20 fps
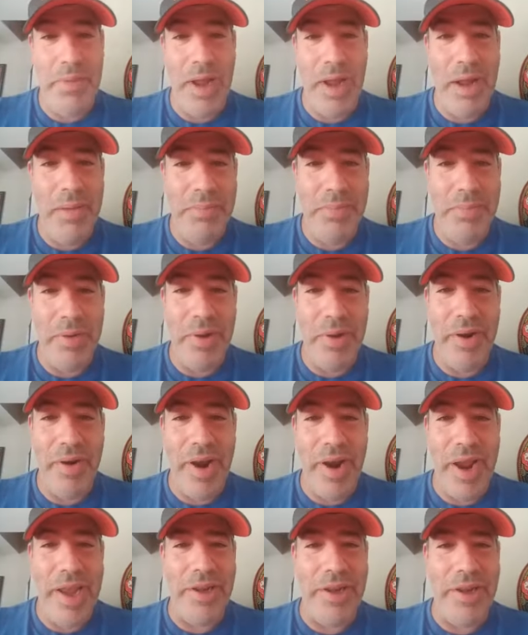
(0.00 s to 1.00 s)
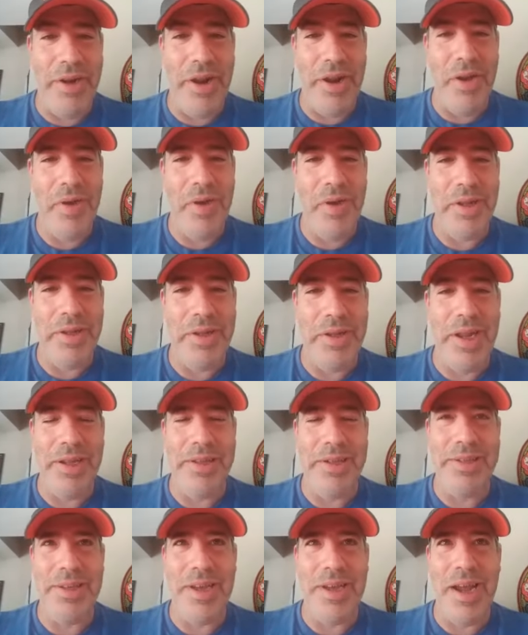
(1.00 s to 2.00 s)
doing great. If
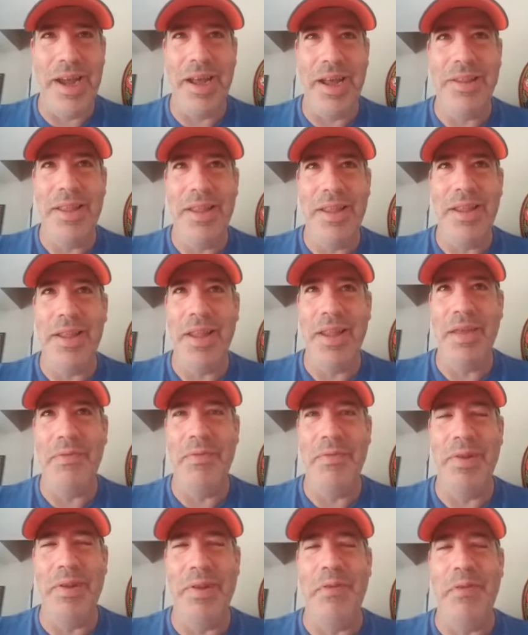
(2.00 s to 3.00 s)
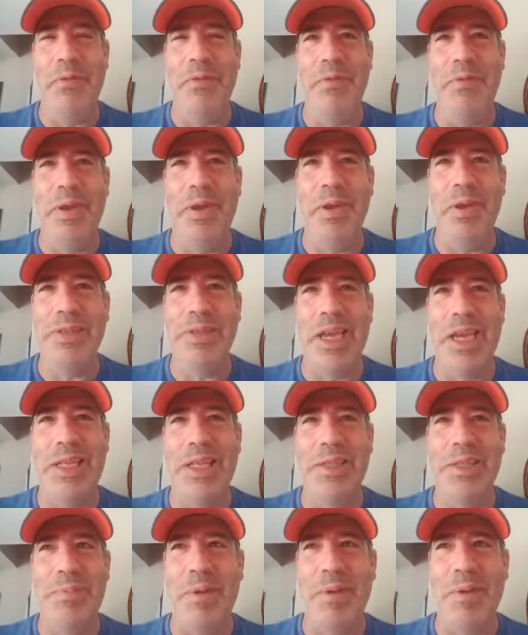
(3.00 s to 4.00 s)
it feels like it's
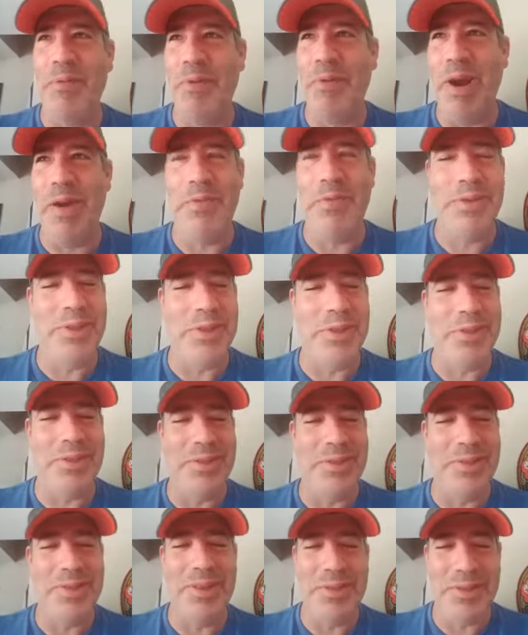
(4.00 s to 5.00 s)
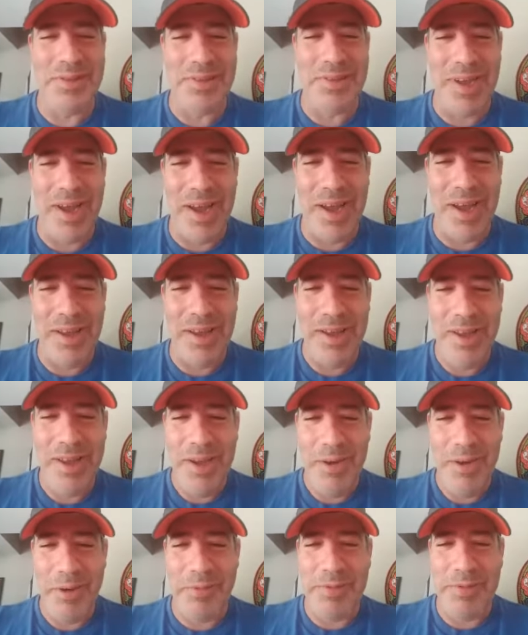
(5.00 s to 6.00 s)
been forever since
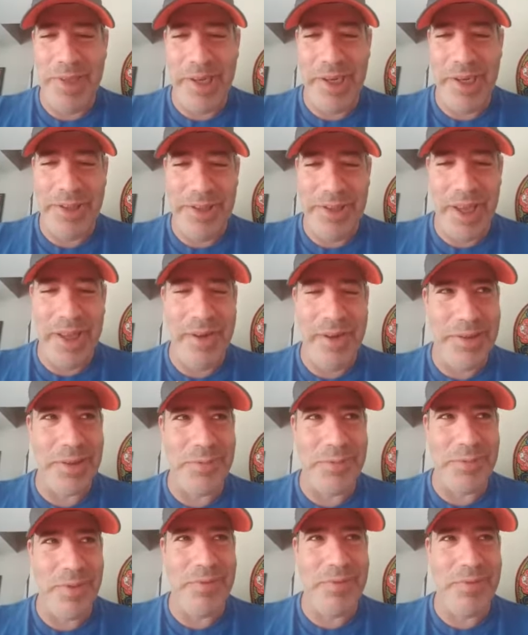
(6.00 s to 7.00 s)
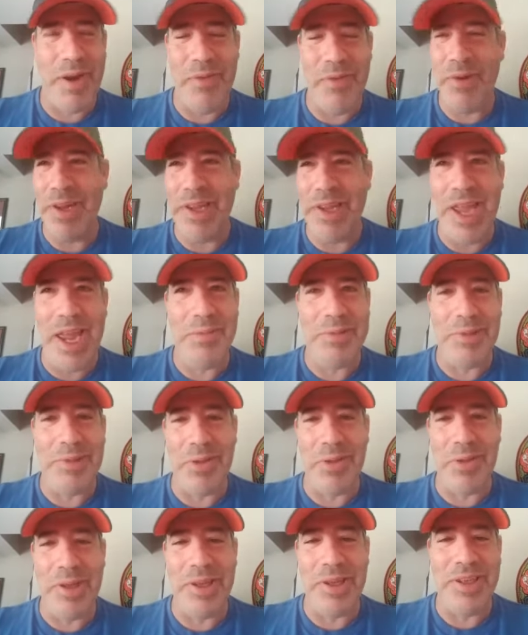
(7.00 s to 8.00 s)
we've seen each other and since we've covered any games, it's only
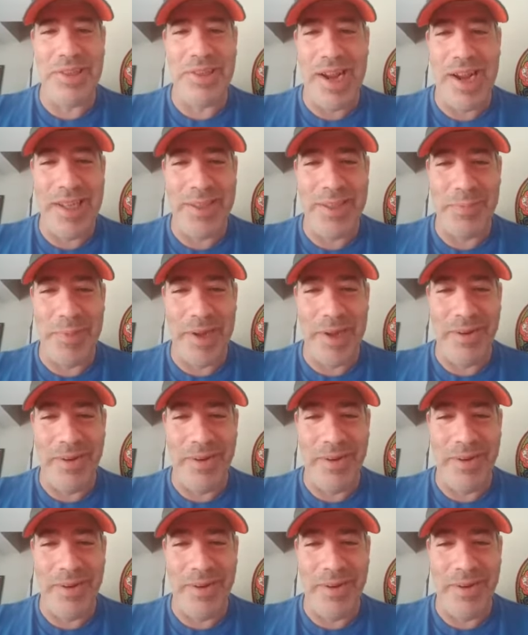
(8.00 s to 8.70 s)
because it has been, right?